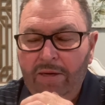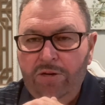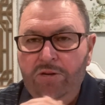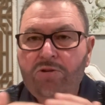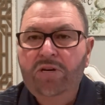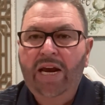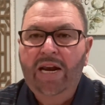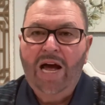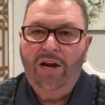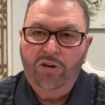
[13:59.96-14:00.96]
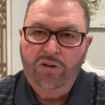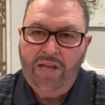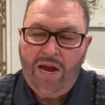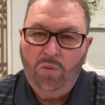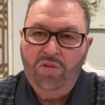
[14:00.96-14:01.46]
you cannot do
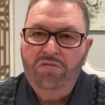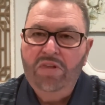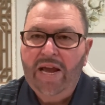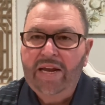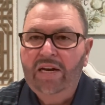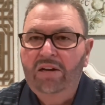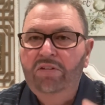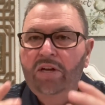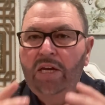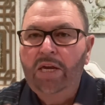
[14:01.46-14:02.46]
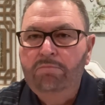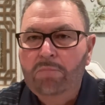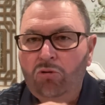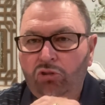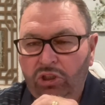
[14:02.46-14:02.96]
that with negative
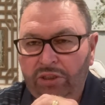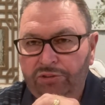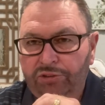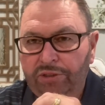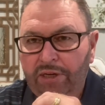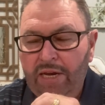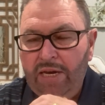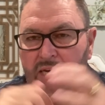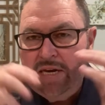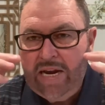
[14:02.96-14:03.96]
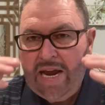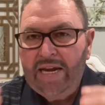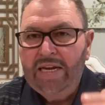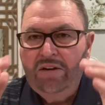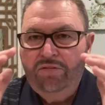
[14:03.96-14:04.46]
emotions.
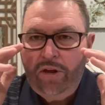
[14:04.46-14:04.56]
Negative